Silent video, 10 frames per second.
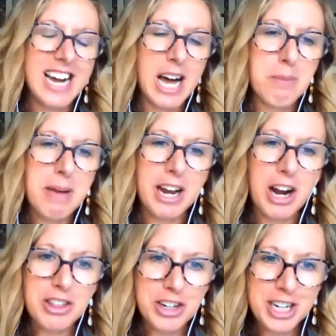And
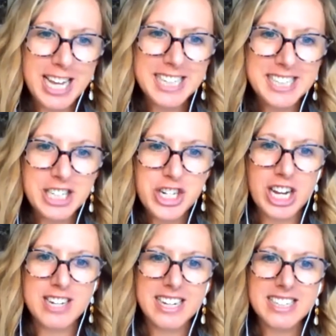our third guest is
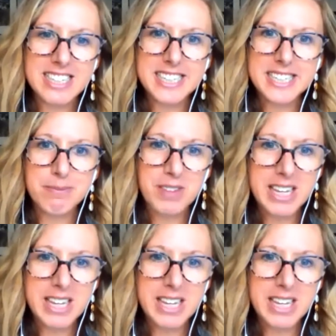John Douglas.